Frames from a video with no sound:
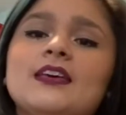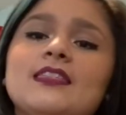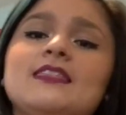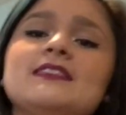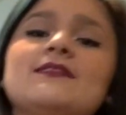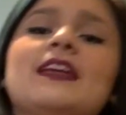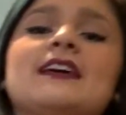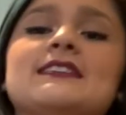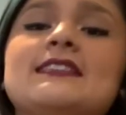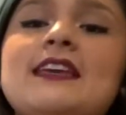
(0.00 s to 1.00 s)
This one has a
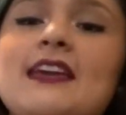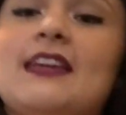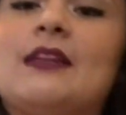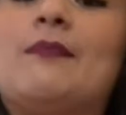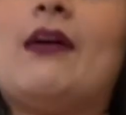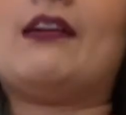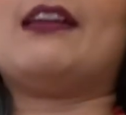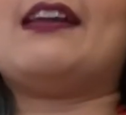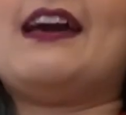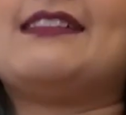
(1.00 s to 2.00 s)
second hidden pocket on
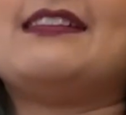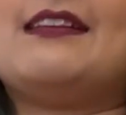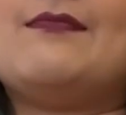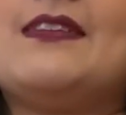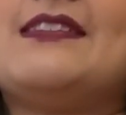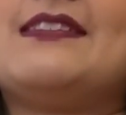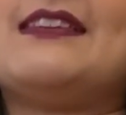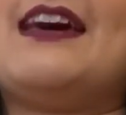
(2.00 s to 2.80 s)
accident because I